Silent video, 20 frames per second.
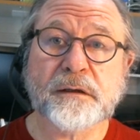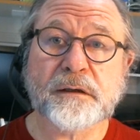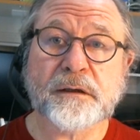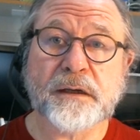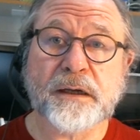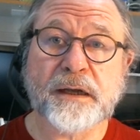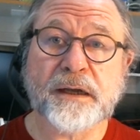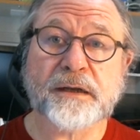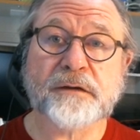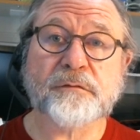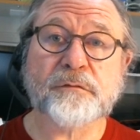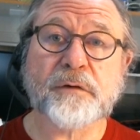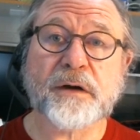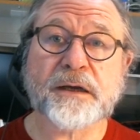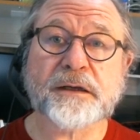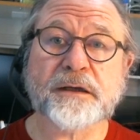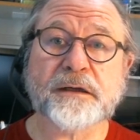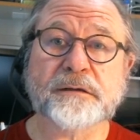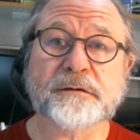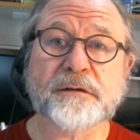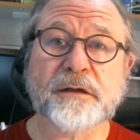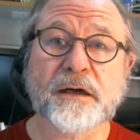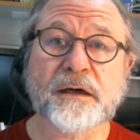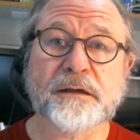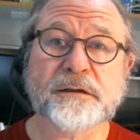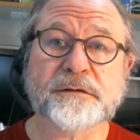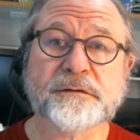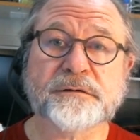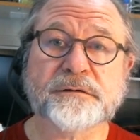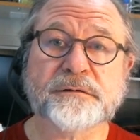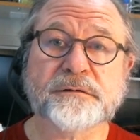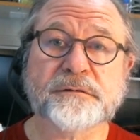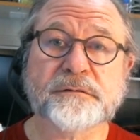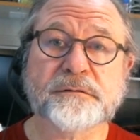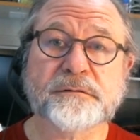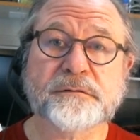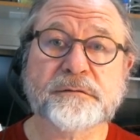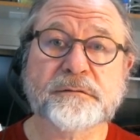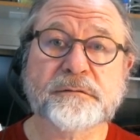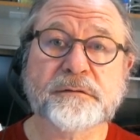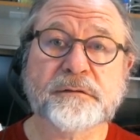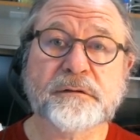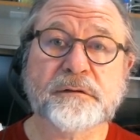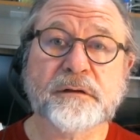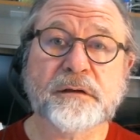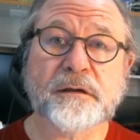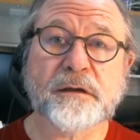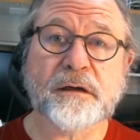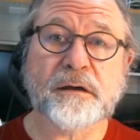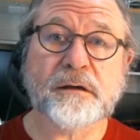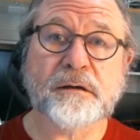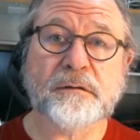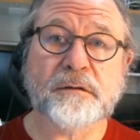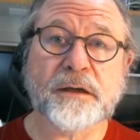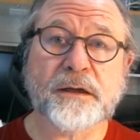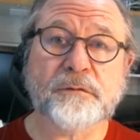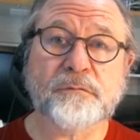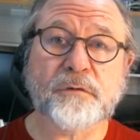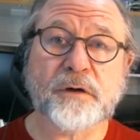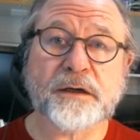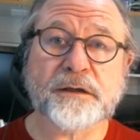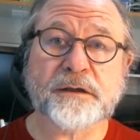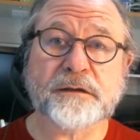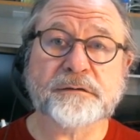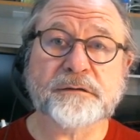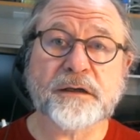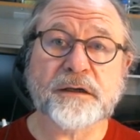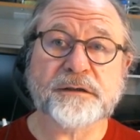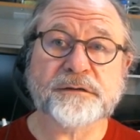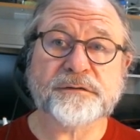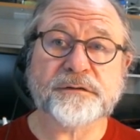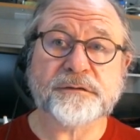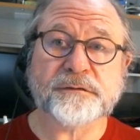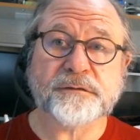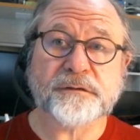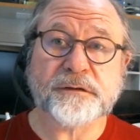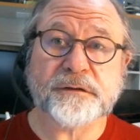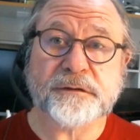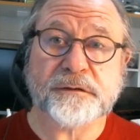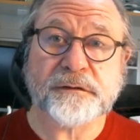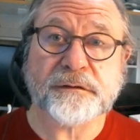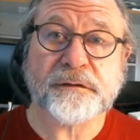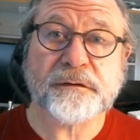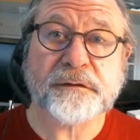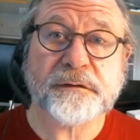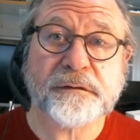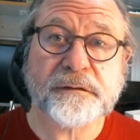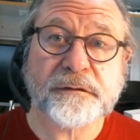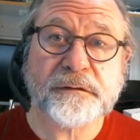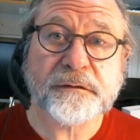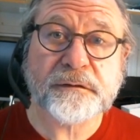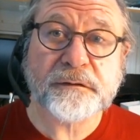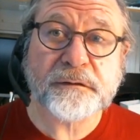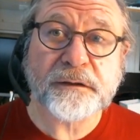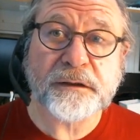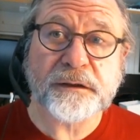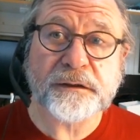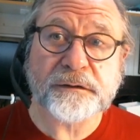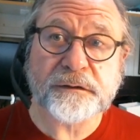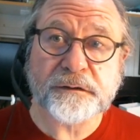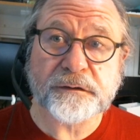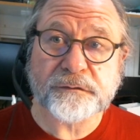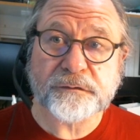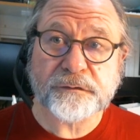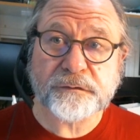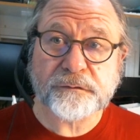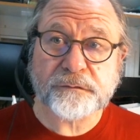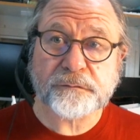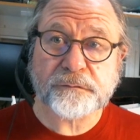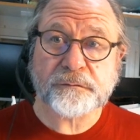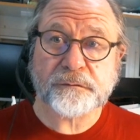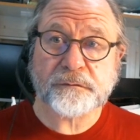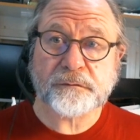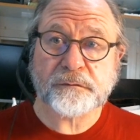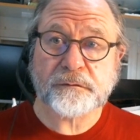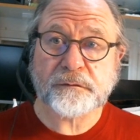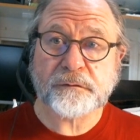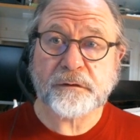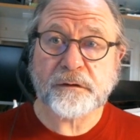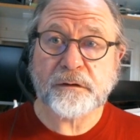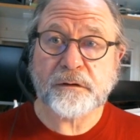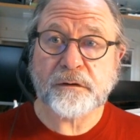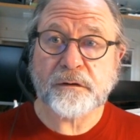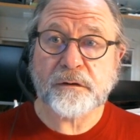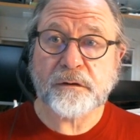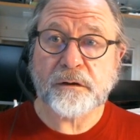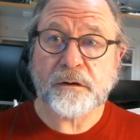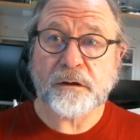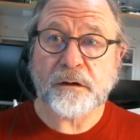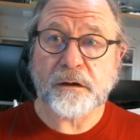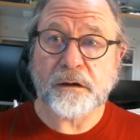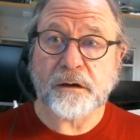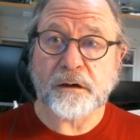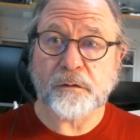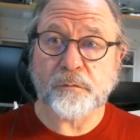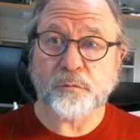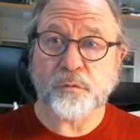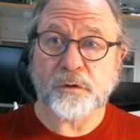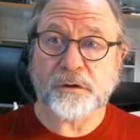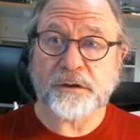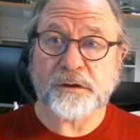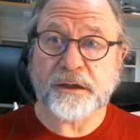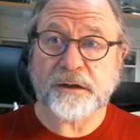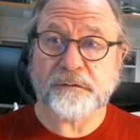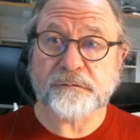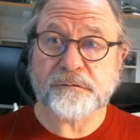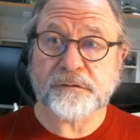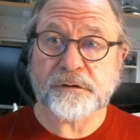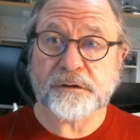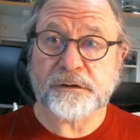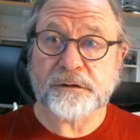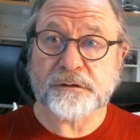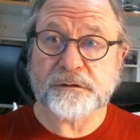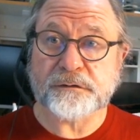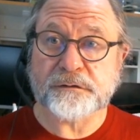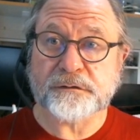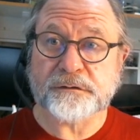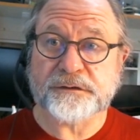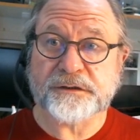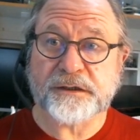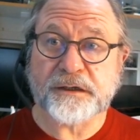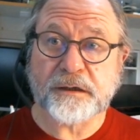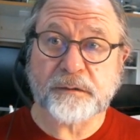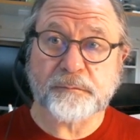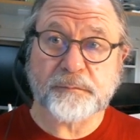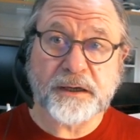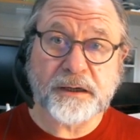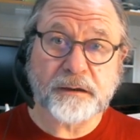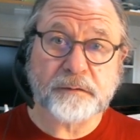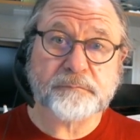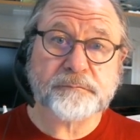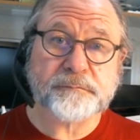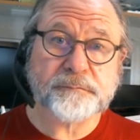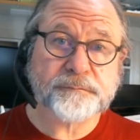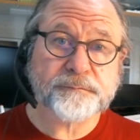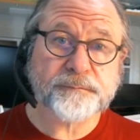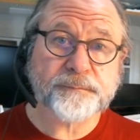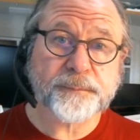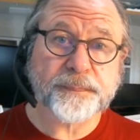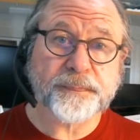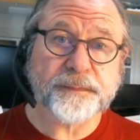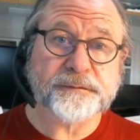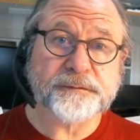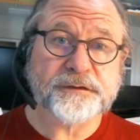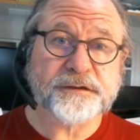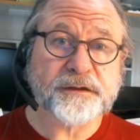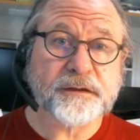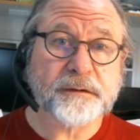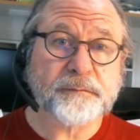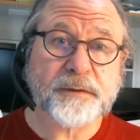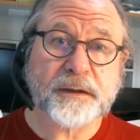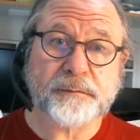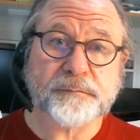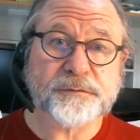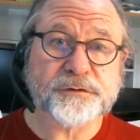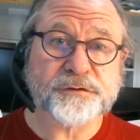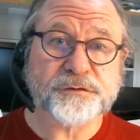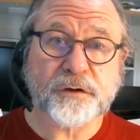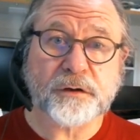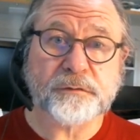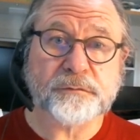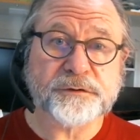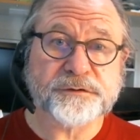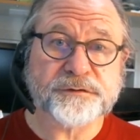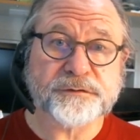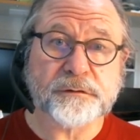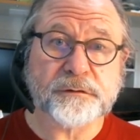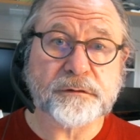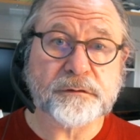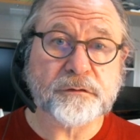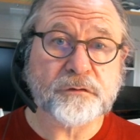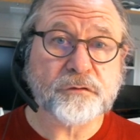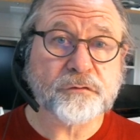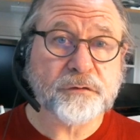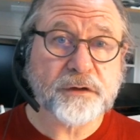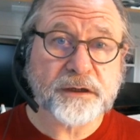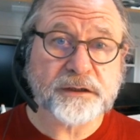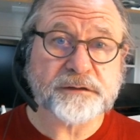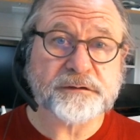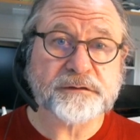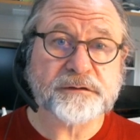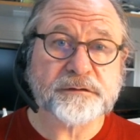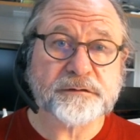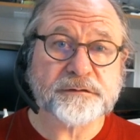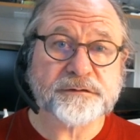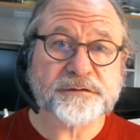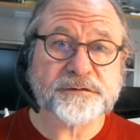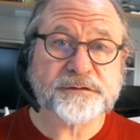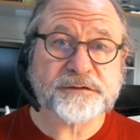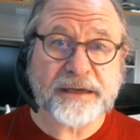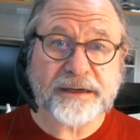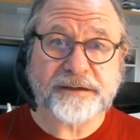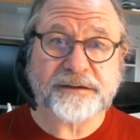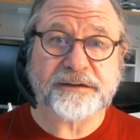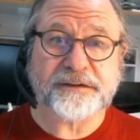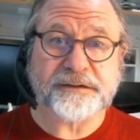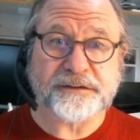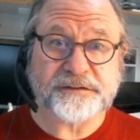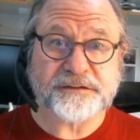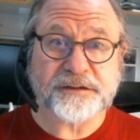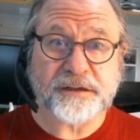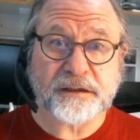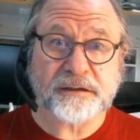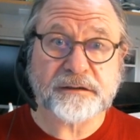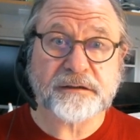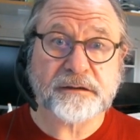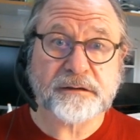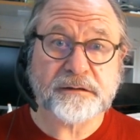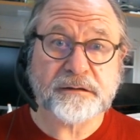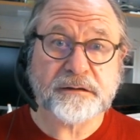and recognized and recognizing the 82. We'll have a DMM. The DMM is always a great sanity check